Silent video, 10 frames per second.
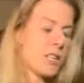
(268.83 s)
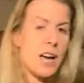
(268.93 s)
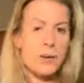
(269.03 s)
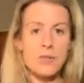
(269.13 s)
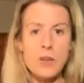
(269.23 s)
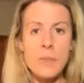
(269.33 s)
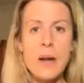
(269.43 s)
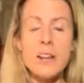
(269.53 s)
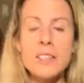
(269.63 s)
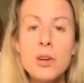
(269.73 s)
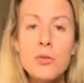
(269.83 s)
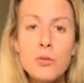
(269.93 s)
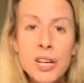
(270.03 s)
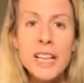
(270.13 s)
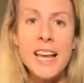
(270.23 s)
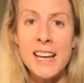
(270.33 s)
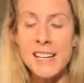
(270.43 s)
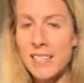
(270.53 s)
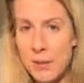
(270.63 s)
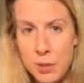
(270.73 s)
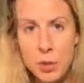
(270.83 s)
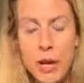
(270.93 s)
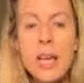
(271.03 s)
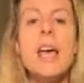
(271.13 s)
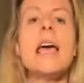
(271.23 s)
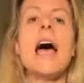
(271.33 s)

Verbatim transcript: I'll talk with you about it. So free leggings. I'm doing.